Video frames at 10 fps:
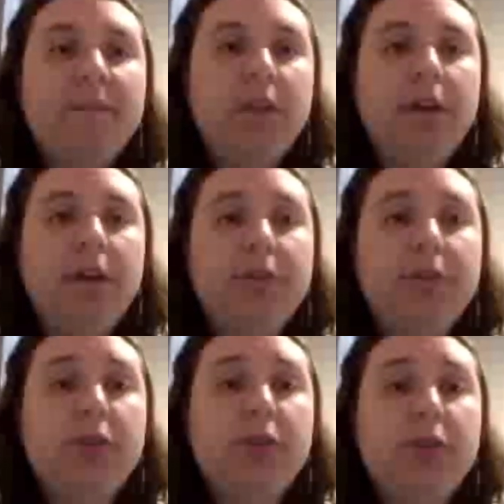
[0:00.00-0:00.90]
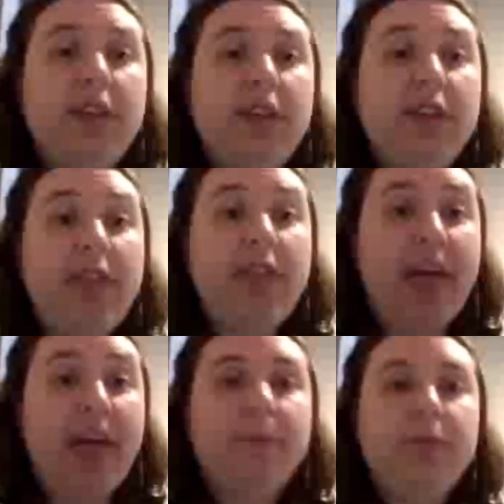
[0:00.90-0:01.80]
The
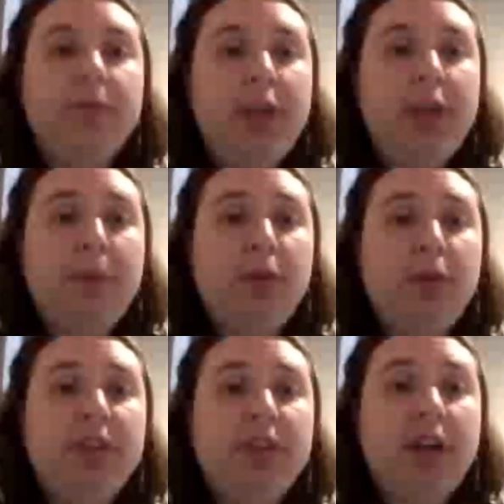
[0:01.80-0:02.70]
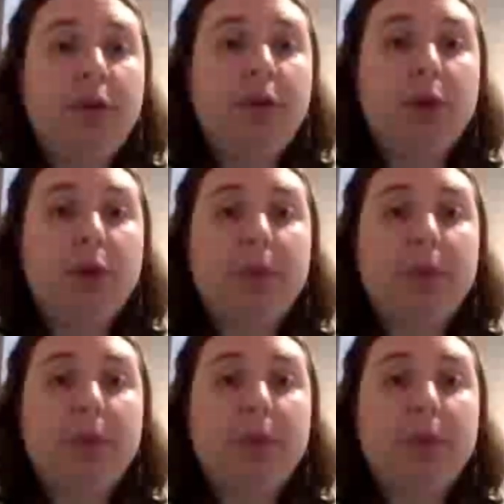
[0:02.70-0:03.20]
episode was Gareth Roberts'